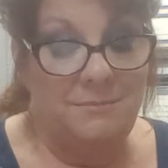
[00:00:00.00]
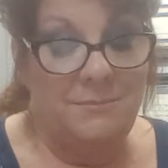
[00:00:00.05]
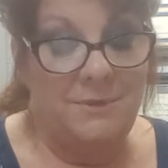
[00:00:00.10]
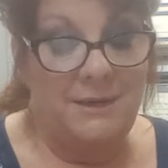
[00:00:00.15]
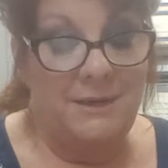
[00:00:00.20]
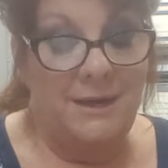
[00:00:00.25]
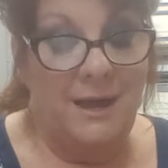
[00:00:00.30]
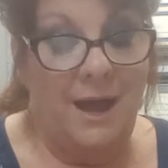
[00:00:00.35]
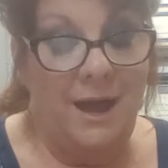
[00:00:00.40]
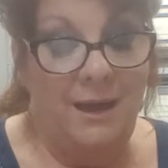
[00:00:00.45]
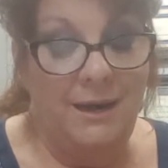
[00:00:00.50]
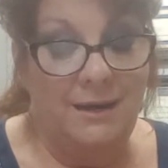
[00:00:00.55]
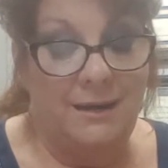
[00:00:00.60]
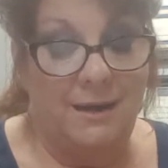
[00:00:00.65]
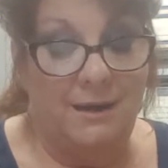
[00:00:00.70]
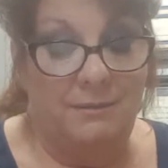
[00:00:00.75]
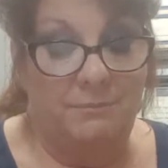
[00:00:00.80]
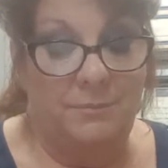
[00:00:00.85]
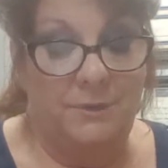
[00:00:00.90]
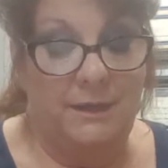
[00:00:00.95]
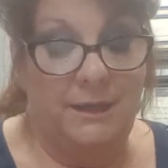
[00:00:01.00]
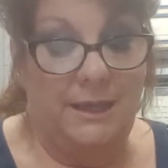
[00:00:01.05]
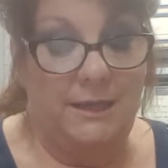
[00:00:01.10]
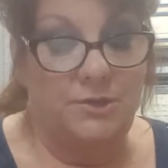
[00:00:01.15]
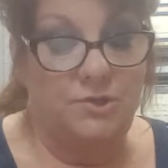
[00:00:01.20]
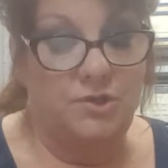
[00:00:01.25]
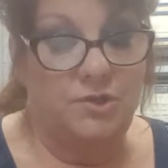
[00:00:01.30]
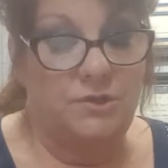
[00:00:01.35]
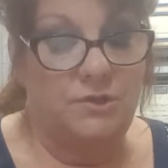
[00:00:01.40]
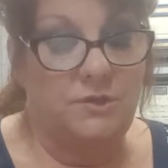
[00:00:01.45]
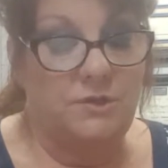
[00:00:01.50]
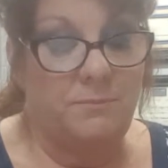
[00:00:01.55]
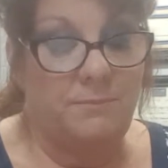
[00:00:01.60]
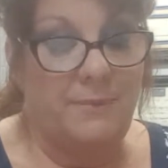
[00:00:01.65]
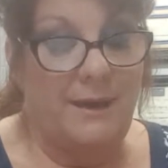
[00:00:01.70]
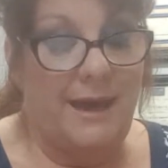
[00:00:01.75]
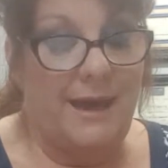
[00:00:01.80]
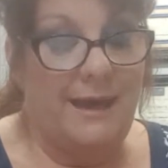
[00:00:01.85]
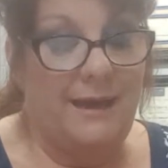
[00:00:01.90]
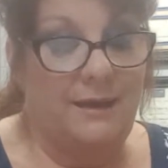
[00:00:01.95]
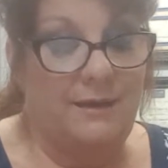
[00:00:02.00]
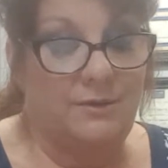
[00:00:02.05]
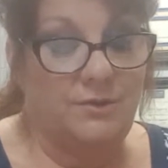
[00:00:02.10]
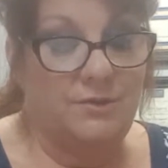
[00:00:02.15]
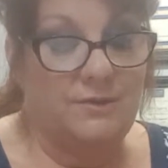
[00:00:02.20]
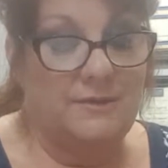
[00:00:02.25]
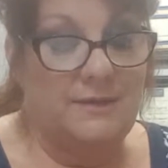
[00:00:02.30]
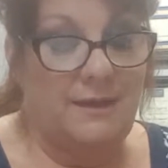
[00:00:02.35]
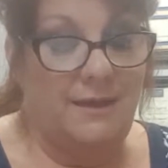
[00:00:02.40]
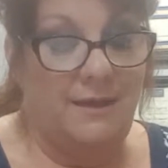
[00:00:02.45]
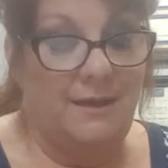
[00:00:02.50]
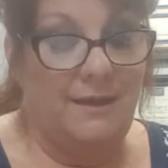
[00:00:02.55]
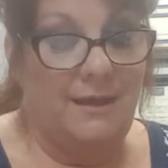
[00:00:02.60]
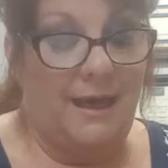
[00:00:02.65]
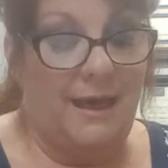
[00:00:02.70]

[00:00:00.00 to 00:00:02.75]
but not an obligation, to buy or sell